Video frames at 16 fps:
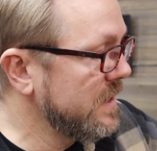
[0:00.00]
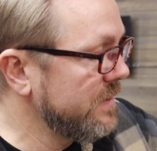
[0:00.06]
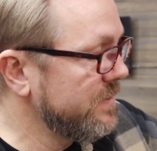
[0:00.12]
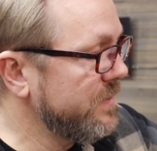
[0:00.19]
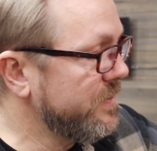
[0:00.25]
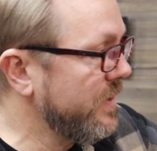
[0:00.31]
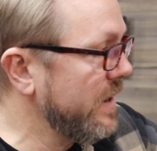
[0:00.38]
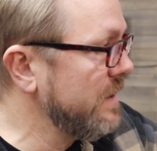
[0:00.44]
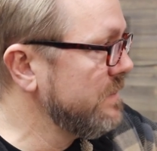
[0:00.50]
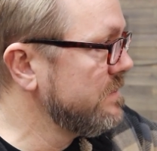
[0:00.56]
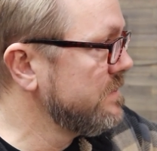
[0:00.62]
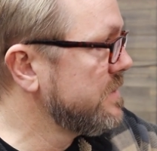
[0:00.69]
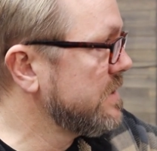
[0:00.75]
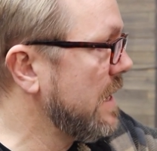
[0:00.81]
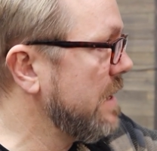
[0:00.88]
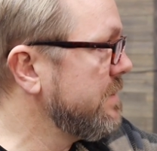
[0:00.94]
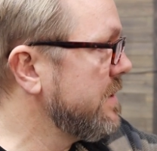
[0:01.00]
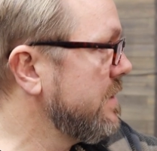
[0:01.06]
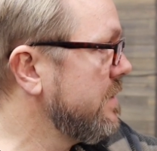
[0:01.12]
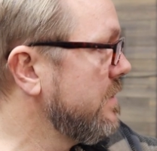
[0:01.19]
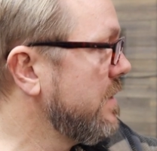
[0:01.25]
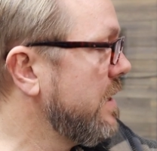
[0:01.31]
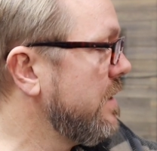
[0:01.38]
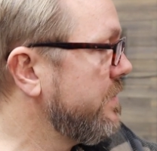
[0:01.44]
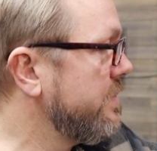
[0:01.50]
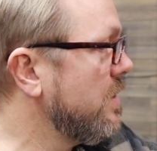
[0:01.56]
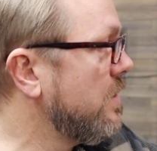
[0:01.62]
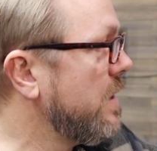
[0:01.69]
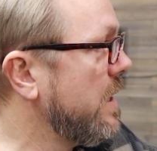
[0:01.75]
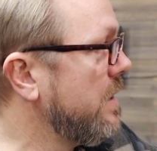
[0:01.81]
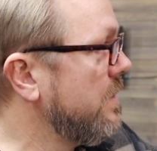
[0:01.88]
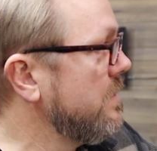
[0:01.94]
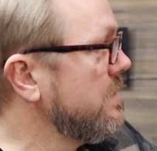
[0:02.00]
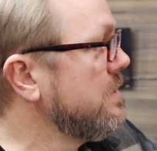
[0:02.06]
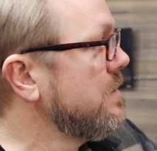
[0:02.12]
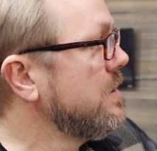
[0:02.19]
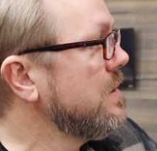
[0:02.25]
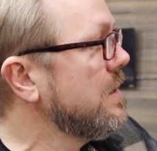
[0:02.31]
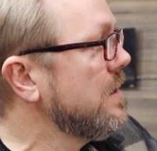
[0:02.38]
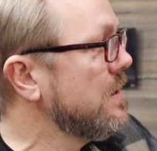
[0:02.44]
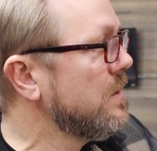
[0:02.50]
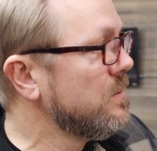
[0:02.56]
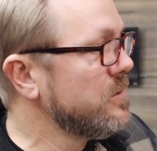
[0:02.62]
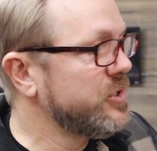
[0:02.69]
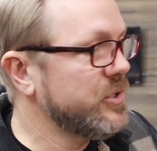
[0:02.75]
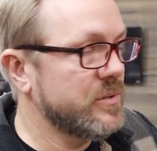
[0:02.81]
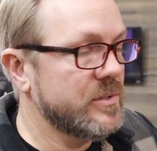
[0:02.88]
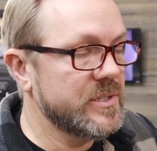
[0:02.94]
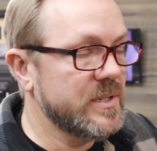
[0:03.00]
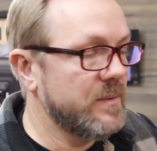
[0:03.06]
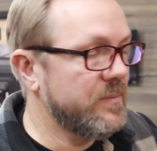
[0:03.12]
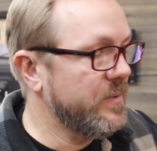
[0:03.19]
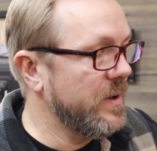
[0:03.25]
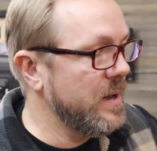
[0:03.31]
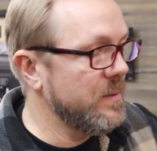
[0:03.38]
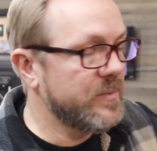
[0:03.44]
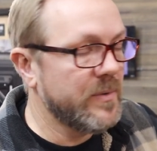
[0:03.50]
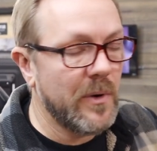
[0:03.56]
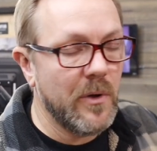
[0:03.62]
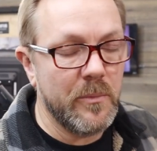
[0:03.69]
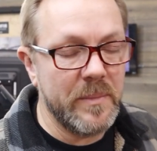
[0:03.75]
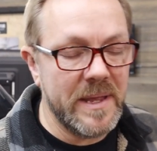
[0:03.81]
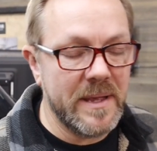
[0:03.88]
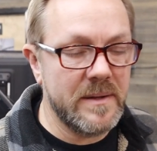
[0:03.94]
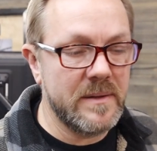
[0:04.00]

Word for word: give the frame time to uh, flow out. Shoot the subframe, throw them